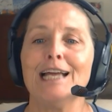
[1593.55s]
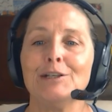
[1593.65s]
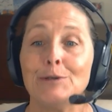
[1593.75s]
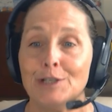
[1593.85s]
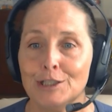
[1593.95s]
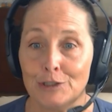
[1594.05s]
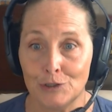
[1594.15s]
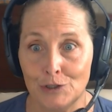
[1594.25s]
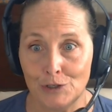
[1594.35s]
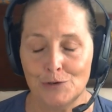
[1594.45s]
you need to
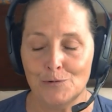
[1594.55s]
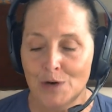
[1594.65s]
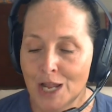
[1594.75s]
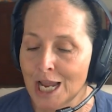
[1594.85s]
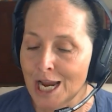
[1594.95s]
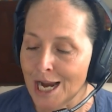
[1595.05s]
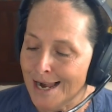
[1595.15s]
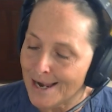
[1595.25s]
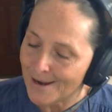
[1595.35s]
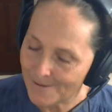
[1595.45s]
do,
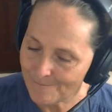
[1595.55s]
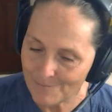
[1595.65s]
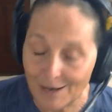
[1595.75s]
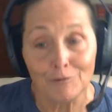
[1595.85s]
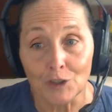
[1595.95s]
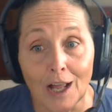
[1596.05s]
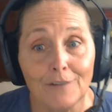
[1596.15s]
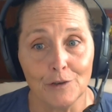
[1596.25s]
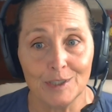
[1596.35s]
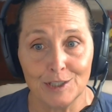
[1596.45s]
for a lot
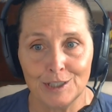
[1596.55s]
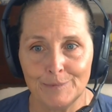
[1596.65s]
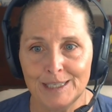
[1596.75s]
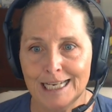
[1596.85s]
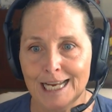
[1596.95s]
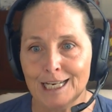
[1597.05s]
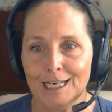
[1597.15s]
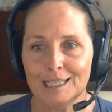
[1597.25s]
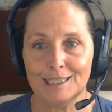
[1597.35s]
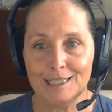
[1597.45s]
of you, it's going to be
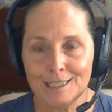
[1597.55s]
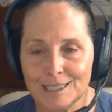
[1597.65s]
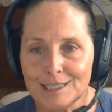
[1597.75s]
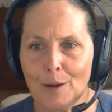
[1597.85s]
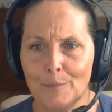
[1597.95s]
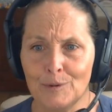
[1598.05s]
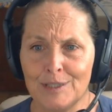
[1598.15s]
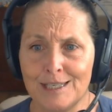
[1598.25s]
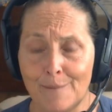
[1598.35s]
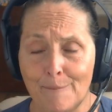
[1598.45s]
taking a couple
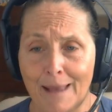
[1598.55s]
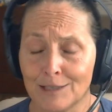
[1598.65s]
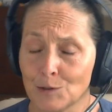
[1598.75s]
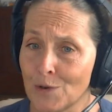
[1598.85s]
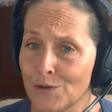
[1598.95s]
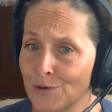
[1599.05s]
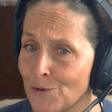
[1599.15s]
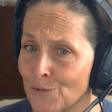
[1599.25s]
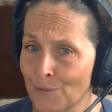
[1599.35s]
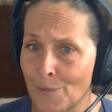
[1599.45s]
step backs. Whether
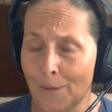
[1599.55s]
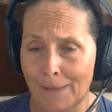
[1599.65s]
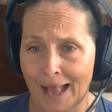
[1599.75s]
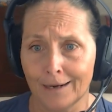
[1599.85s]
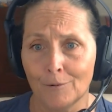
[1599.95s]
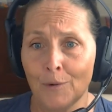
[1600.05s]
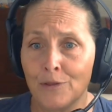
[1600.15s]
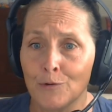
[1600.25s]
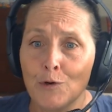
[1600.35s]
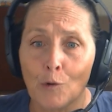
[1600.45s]
you're
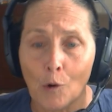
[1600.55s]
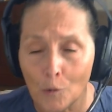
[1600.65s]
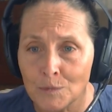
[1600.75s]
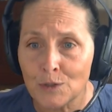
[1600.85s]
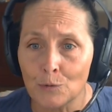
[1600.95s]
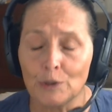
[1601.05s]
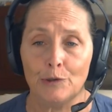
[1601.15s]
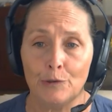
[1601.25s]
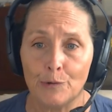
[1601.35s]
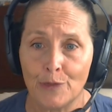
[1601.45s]
homeschooling
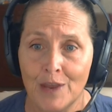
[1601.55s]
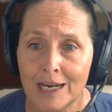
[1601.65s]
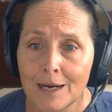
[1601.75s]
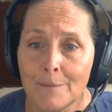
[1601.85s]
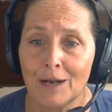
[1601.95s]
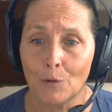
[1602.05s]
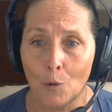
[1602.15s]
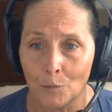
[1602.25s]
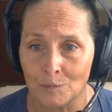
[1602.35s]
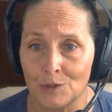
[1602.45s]
or you're thinking about
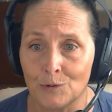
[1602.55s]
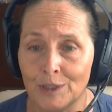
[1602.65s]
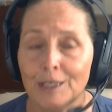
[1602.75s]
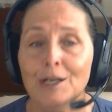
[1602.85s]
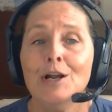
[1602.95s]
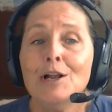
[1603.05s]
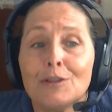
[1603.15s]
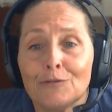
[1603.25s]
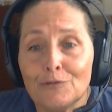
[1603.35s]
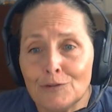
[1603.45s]
homeschooling,
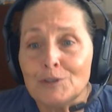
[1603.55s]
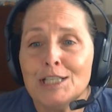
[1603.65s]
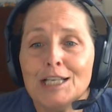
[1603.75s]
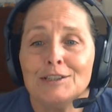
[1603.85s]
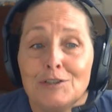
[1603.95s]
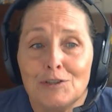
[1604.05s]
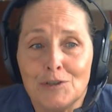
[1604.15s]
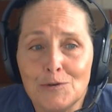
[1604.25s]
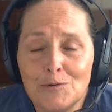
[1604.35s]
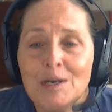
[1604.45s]
the first thing to
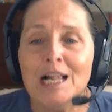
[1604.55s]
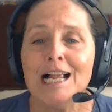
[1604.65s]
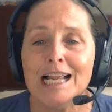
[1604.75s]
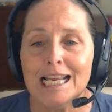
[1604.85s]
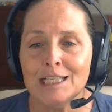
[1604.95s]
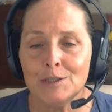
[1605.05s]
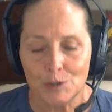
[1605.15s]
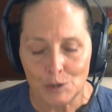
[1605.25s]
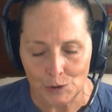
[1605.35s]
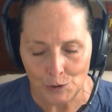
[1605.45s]
do
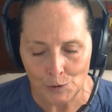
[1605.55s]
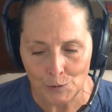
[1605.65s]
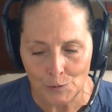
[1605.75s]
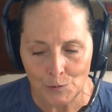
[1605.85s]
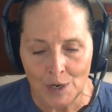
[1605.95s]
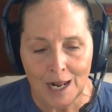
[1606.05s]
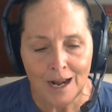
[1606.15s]
is to